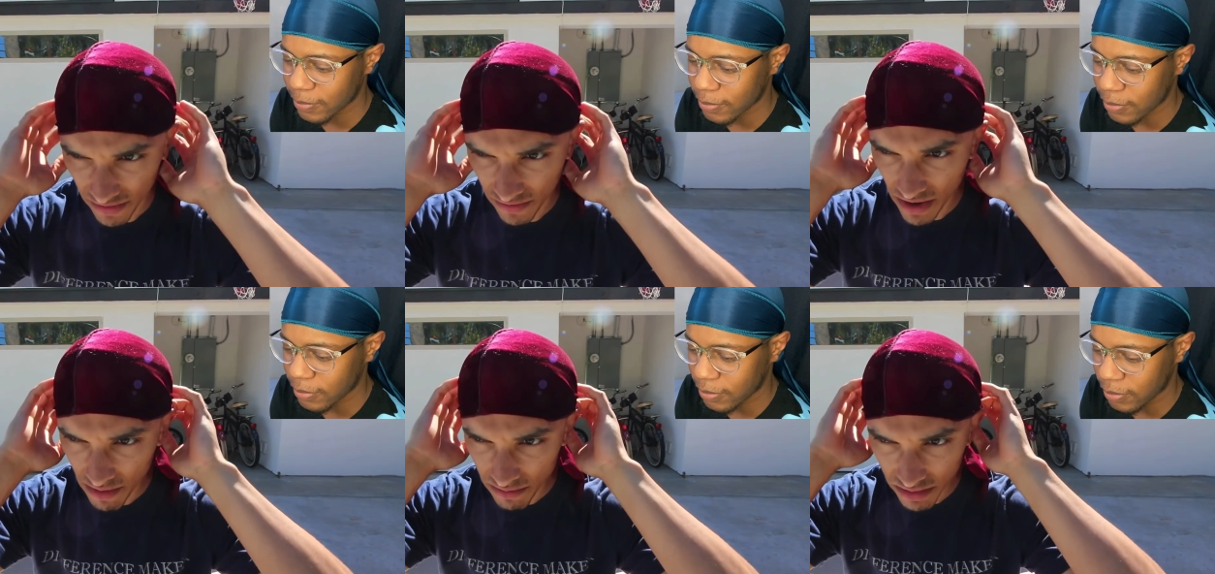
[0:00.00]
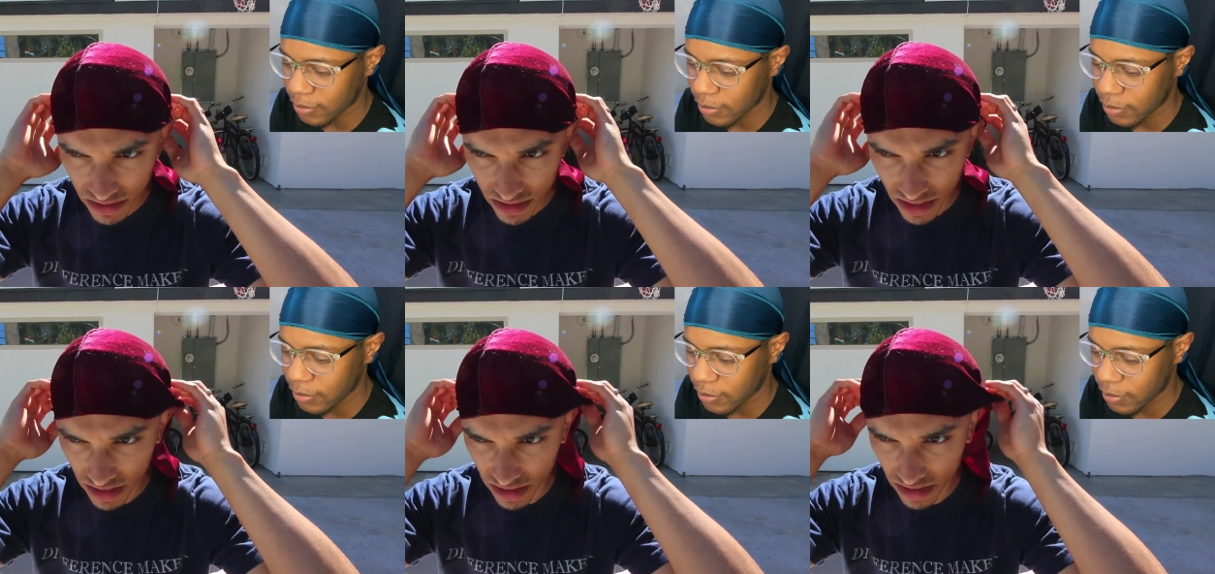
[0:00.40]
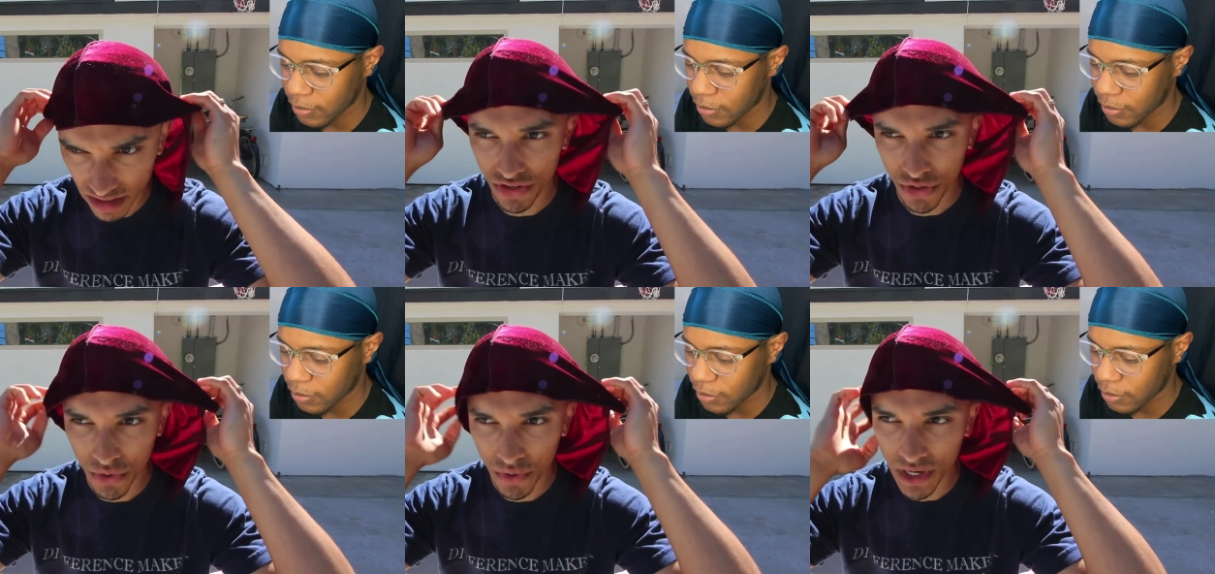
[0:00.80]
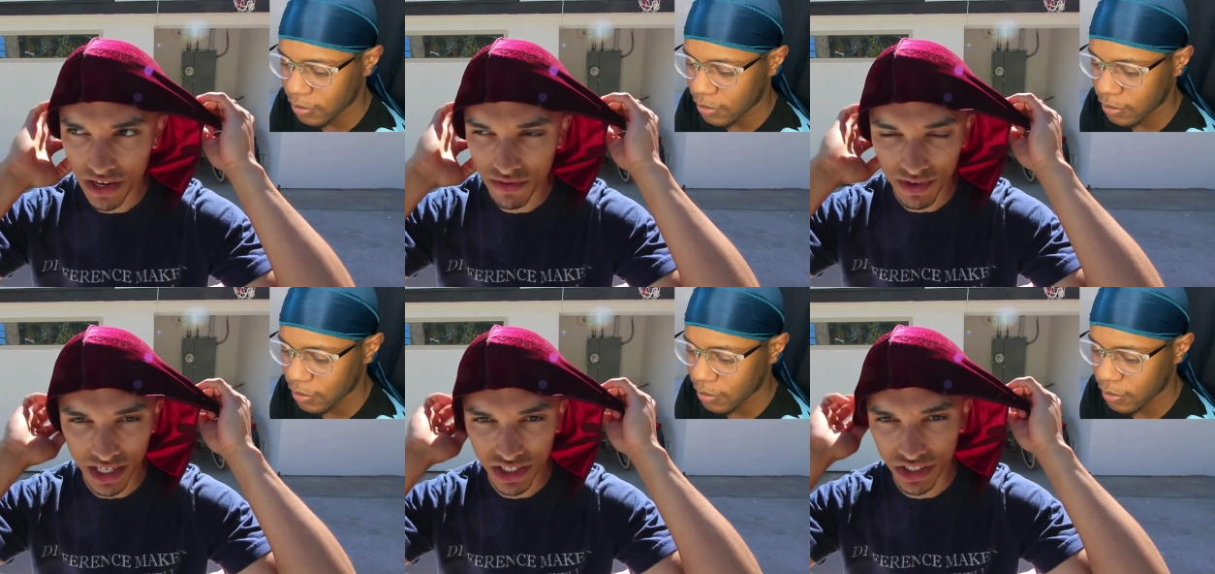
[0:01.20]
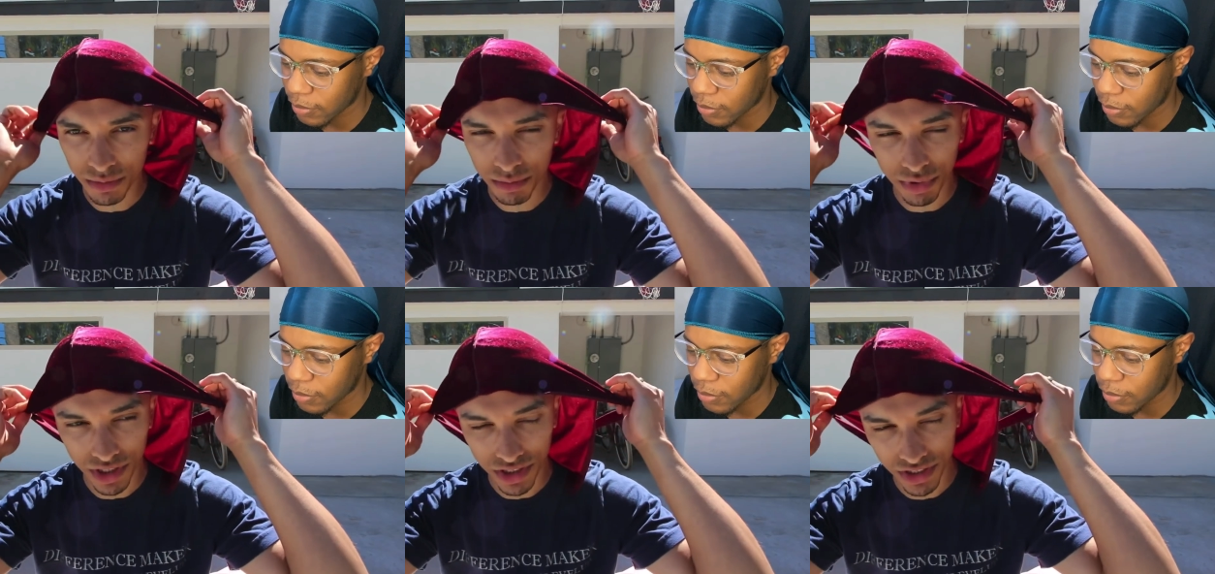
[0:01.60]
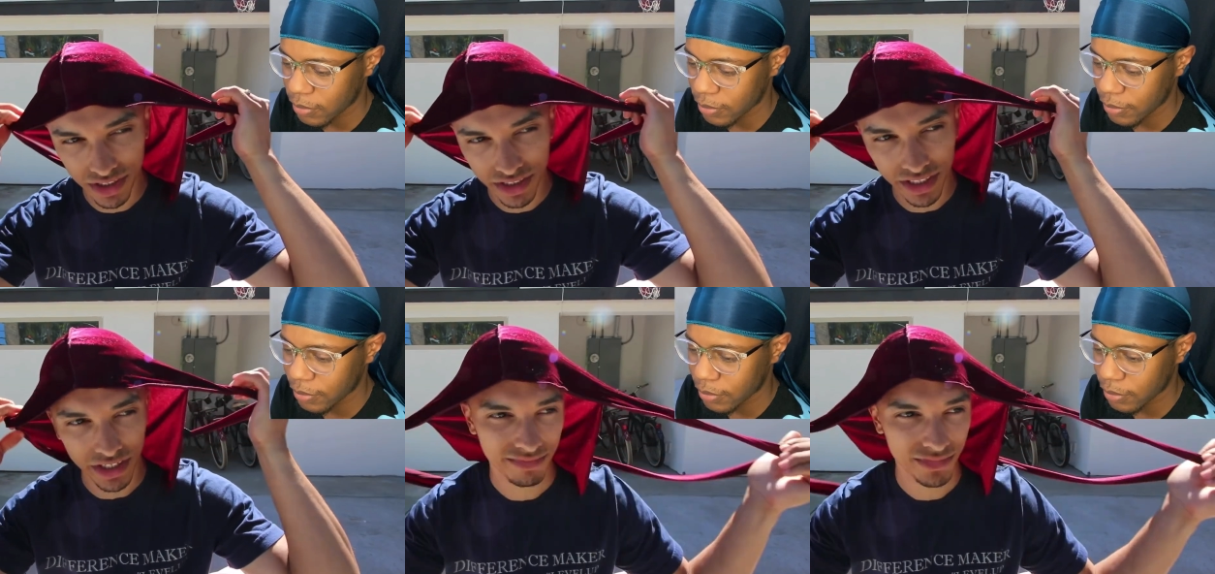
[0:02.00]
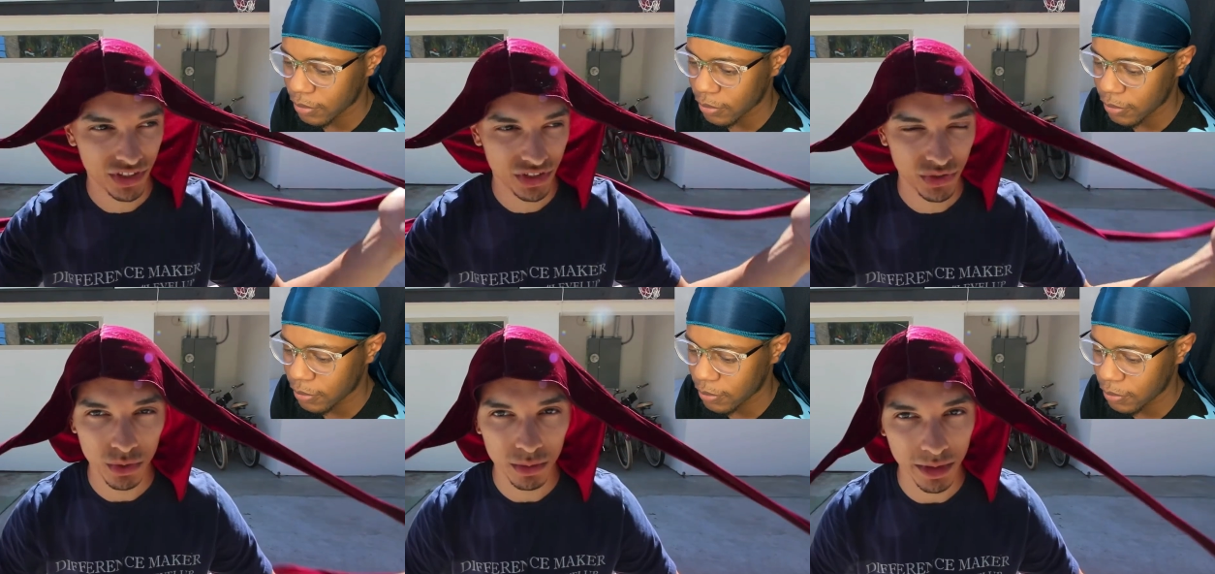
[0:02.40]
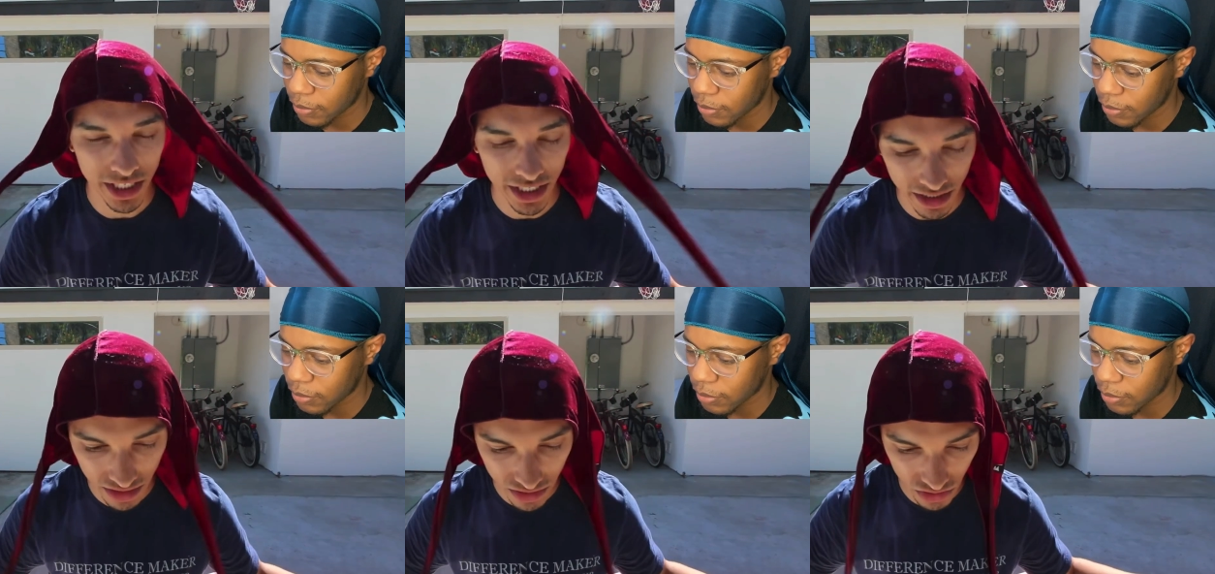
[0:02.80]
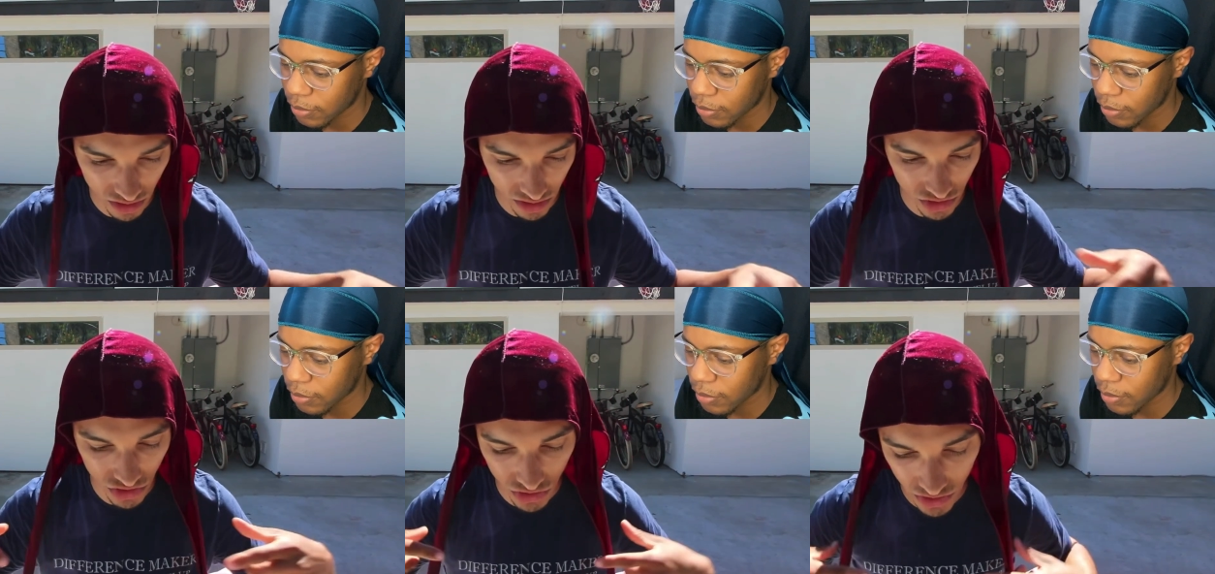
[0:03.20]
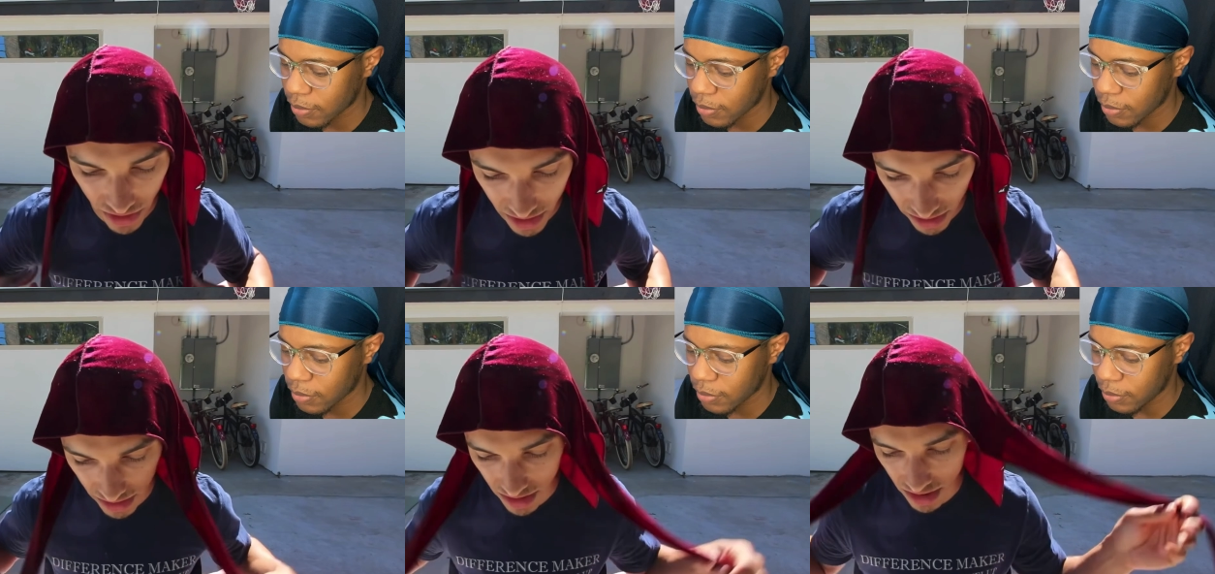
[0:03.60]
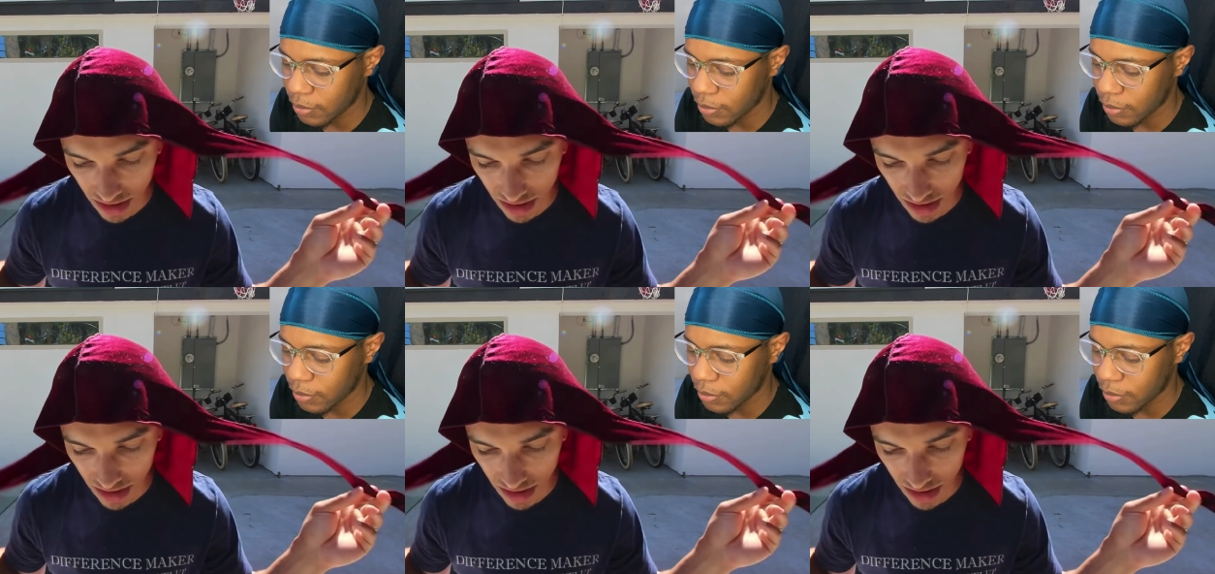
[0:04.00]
Speaker 1: I've had this like new way of actually brushing, just doing my hair, so I'll show you guys